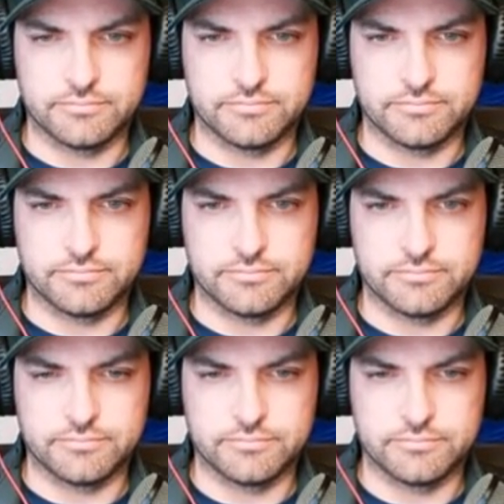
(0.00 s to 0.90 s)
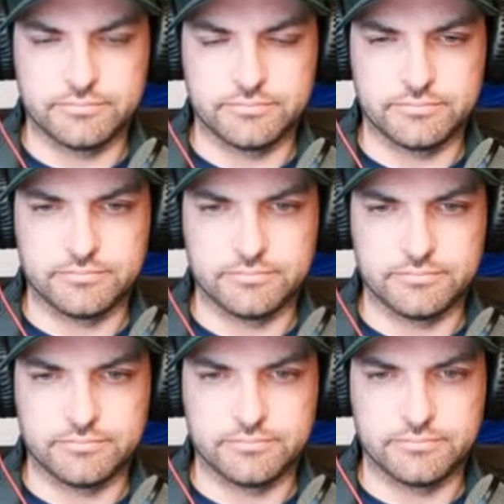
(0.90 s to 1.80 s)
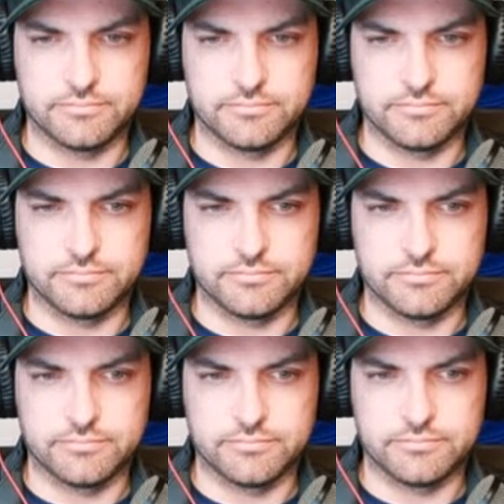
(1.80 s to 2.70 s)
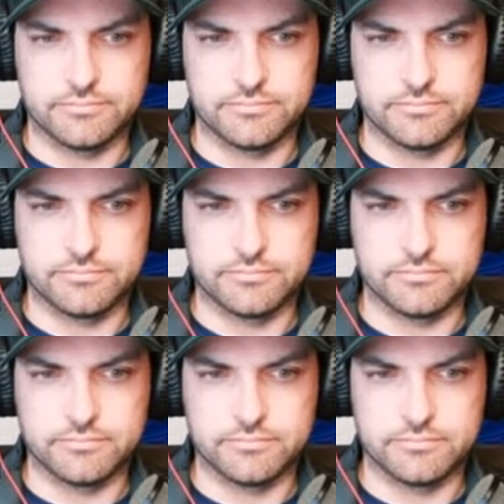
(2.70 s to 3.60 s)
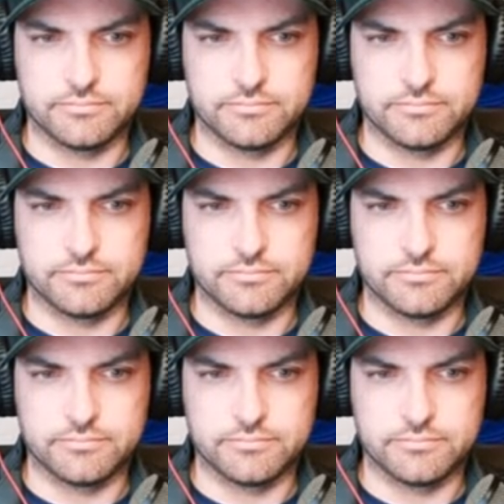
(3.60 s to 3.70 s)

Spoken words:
No words are spoken by the person on screen.